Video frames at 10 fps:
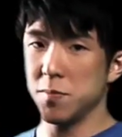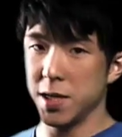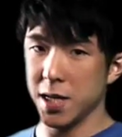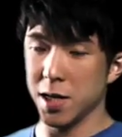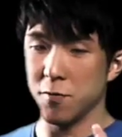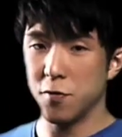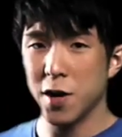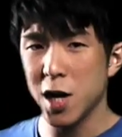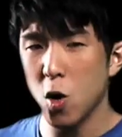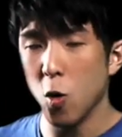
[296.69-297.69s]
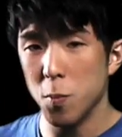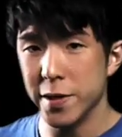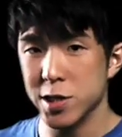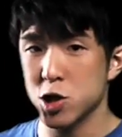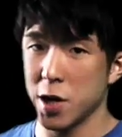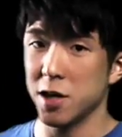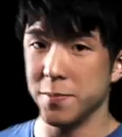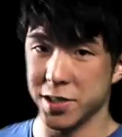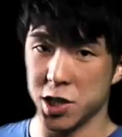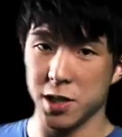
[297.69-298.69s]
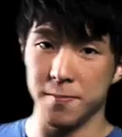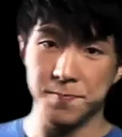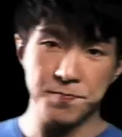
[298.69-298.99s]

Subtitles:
be in a very open straddle position.